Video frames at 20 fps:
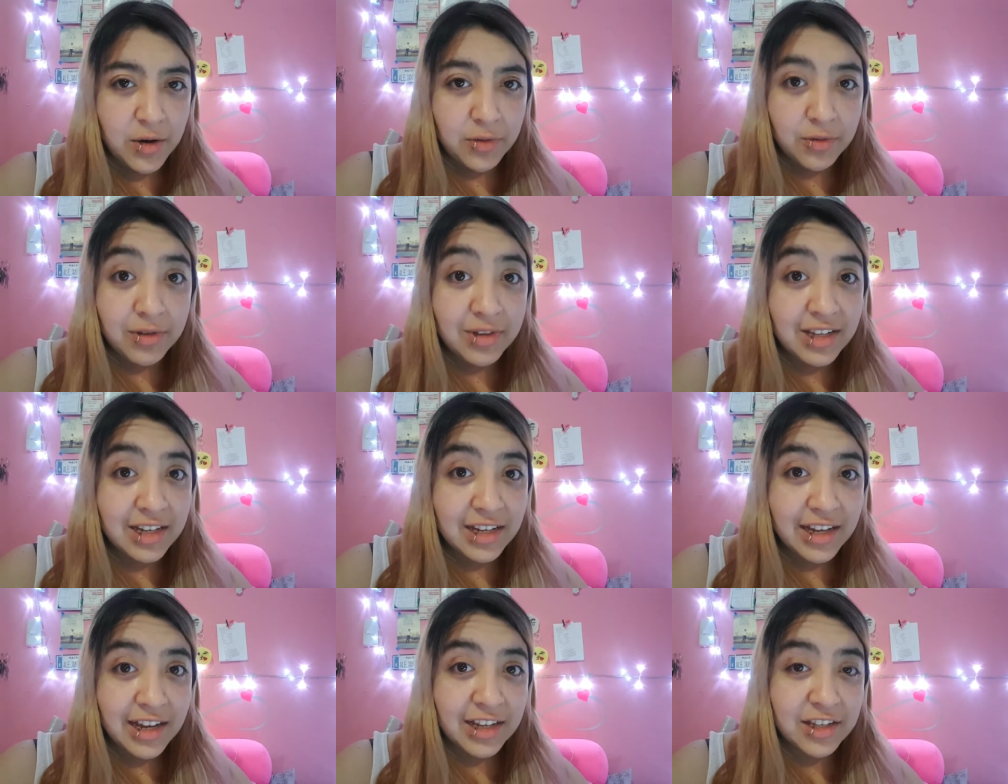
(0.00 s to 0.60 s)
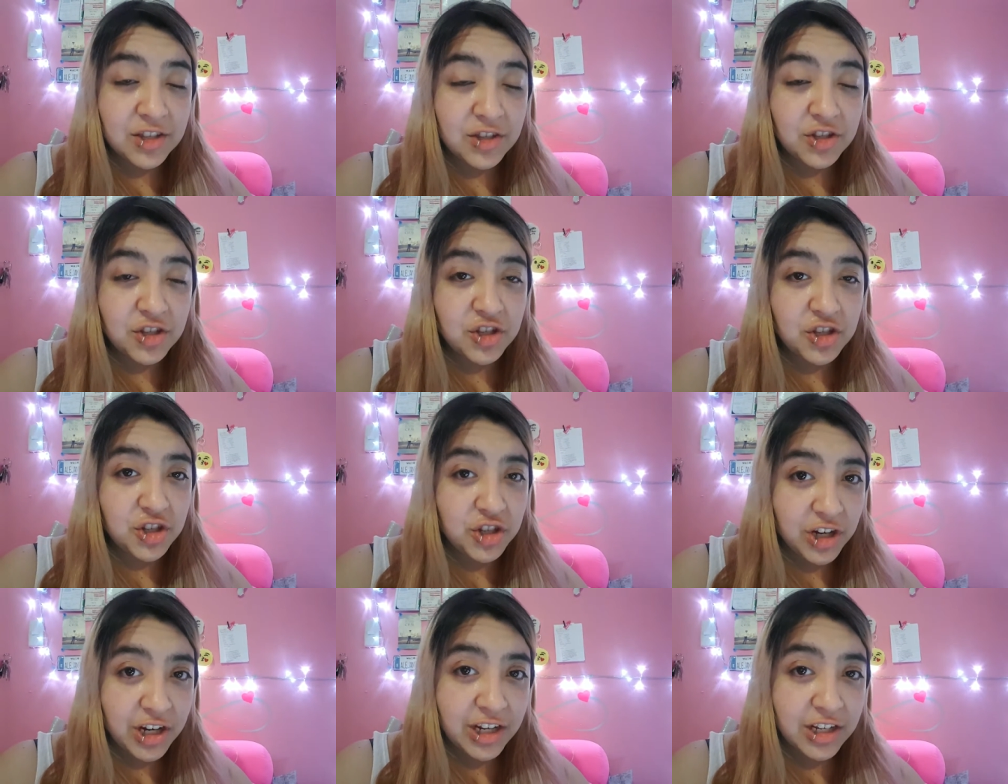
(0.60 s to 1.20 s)
really can
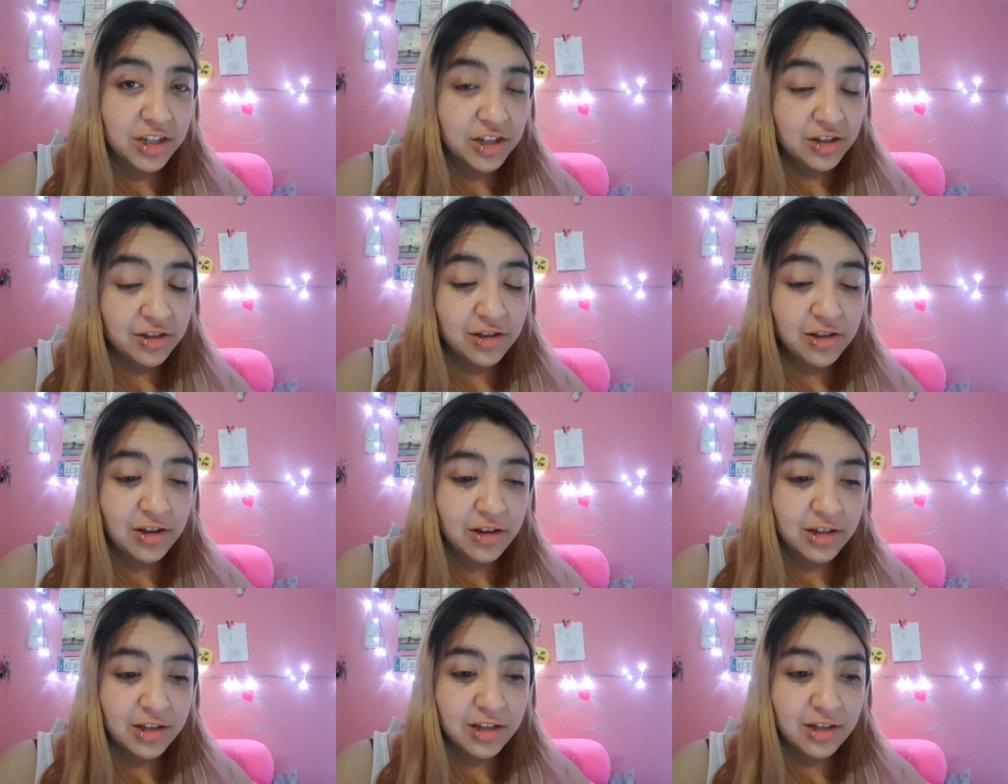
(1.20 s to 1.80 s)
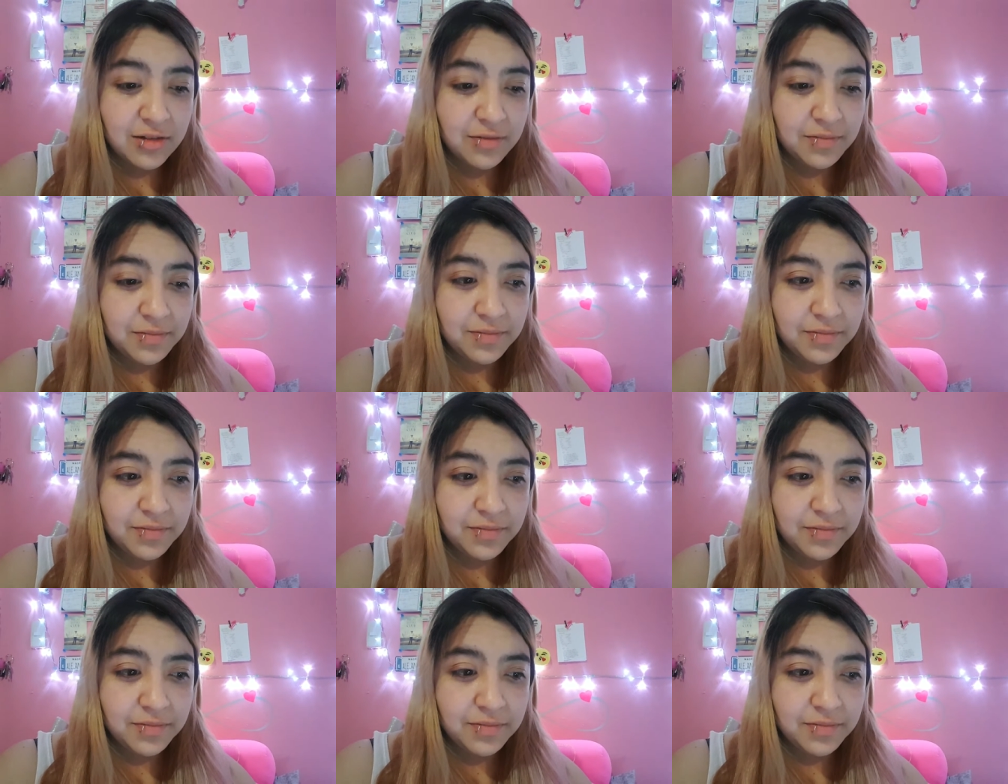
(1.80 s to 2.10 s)
change a lot.